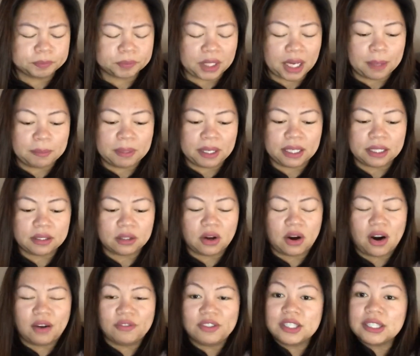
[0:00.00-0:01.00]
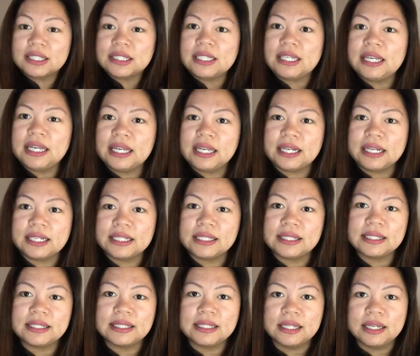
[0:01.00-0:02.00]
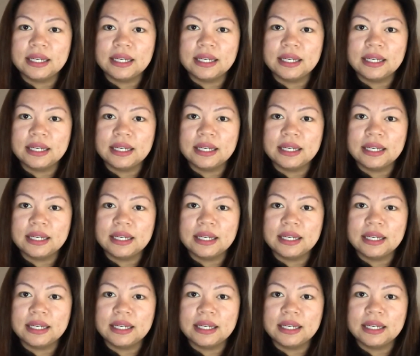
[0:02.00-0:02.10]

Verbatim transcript: I mean, obviously it is